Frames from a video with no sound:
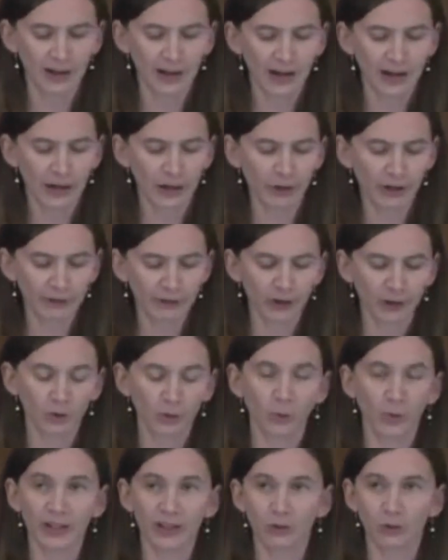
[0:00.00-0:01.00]
However,
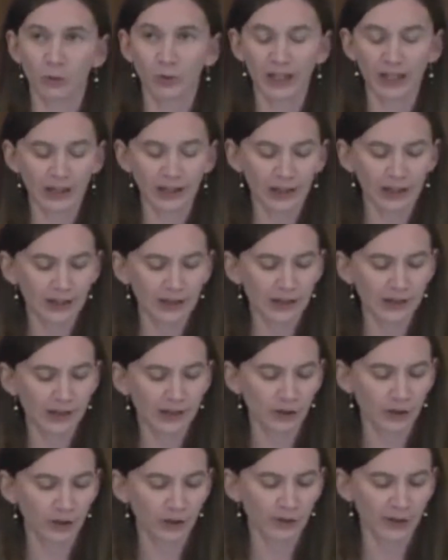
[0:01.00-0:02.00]
when we
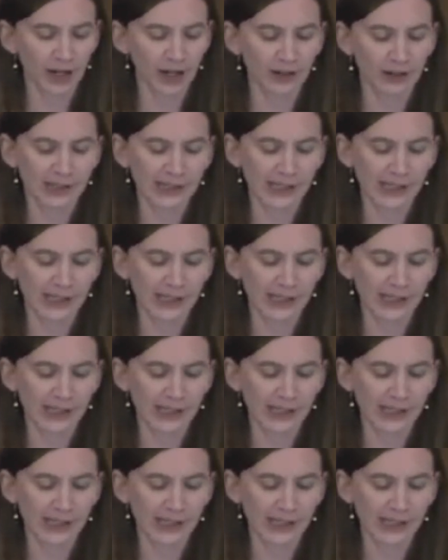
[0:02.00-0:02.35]
surveyed